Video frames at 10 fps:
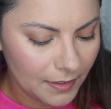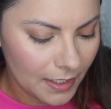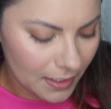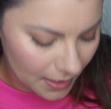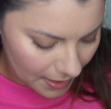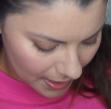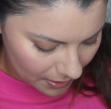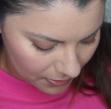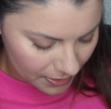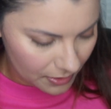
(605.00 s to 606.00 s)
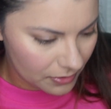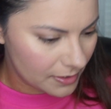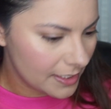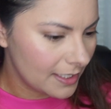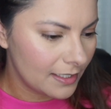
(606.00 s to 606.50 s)
I think I'd use it to
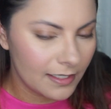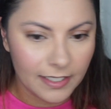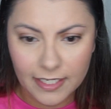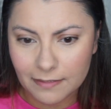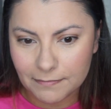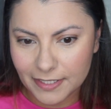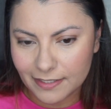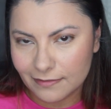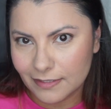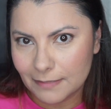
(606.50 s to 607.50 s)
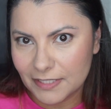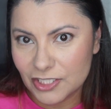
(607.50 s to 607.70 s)
set it again, but I mean,